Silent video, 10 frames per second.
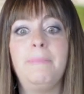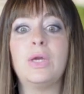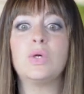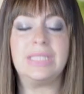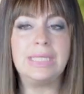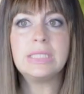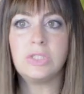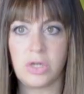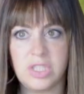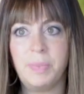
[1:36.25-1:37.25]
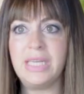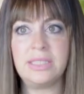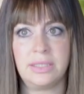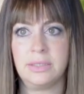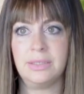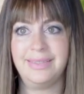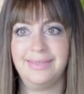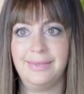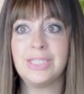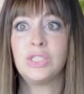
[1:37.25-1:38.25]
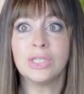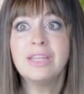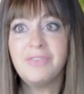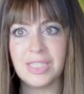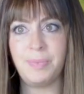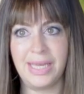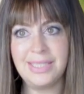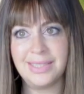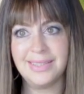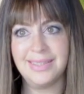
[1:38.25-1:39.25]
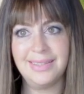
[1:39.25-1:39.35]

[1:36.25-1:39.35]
because this is our space. This is our living space.